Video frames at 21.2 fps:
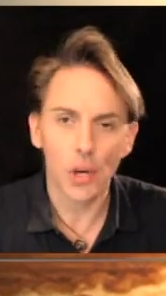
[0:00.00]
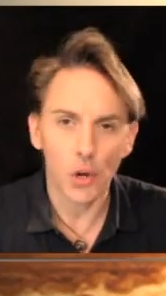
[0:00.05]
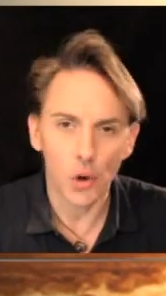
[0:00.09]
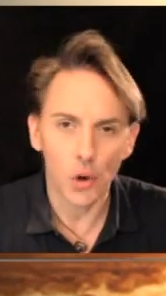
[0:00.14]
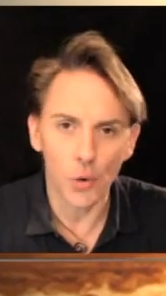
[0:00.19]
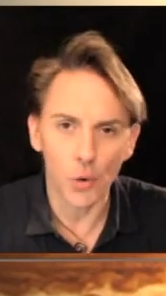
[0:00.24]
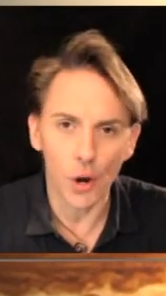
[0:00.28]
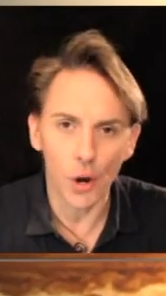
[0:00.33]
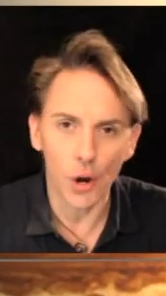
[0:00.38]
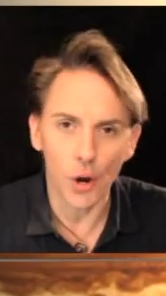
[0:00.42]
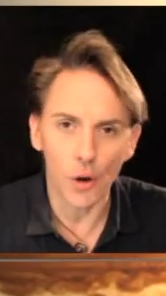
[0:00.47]

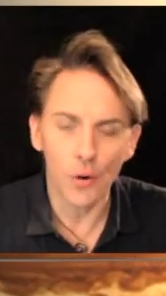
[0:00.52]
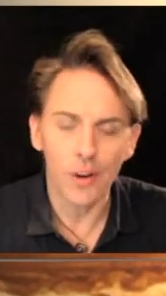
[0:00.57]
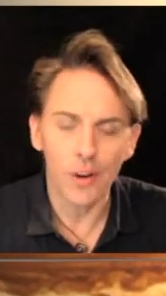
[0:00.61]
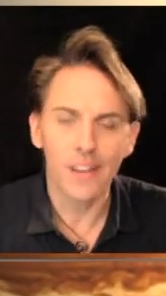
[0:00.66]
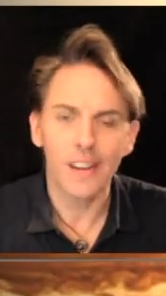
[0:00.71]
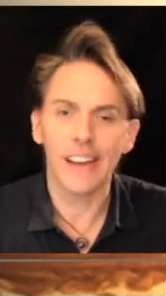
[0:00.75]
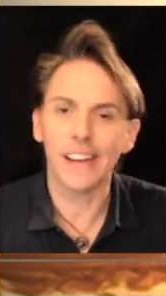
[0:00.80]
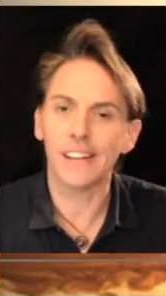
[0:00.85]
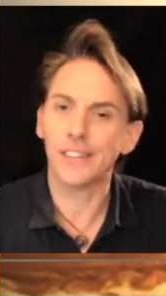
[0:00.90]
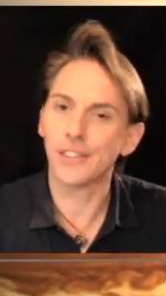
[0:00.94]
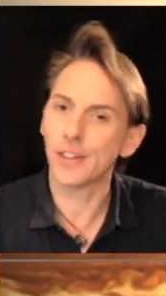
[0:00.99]
grow,
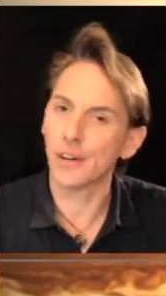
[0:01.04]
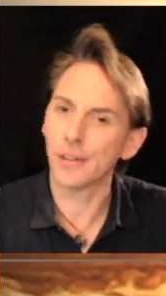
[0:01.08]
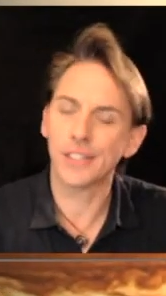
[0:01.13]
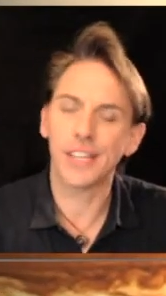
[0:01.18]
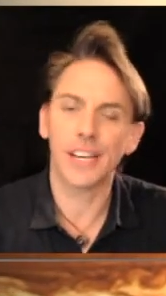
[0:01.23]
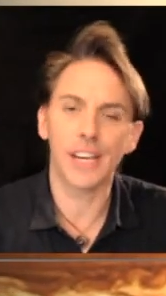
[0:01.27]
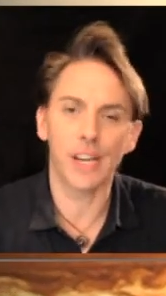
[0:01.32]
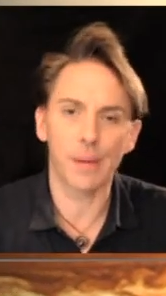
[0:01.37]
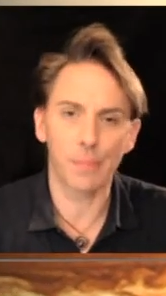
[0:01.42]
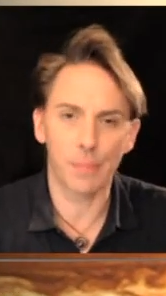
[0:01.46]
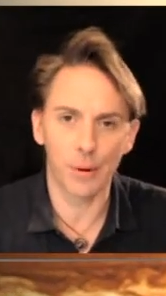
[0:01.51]
and don't
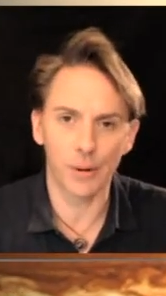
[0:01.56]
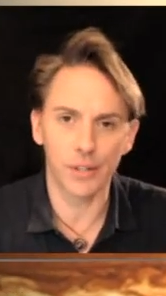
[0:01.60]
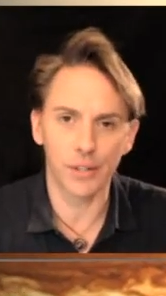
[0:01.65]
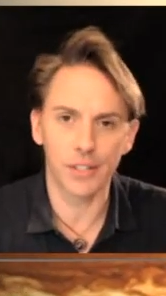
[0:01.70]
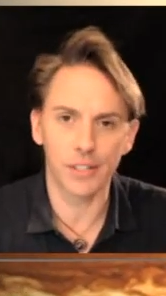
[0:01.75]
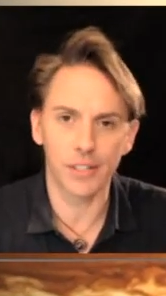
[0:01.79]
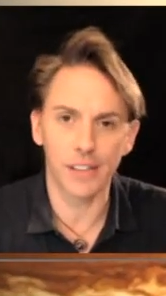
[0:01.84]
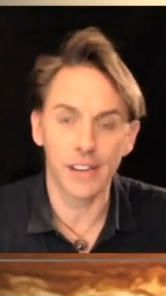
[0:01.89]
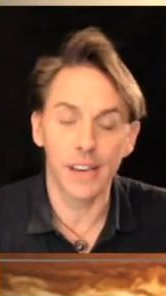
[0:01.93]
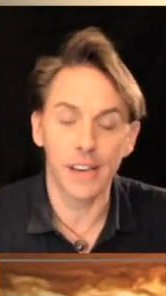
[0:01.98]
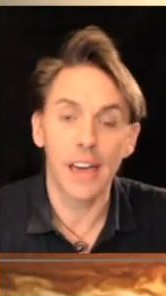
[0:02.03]
take it
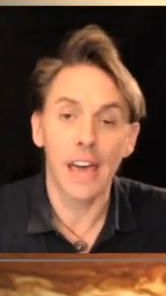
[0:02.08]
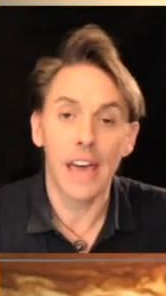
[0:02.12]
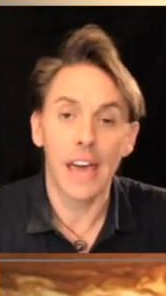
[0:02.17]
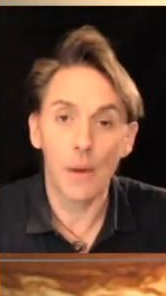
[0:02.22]
personally.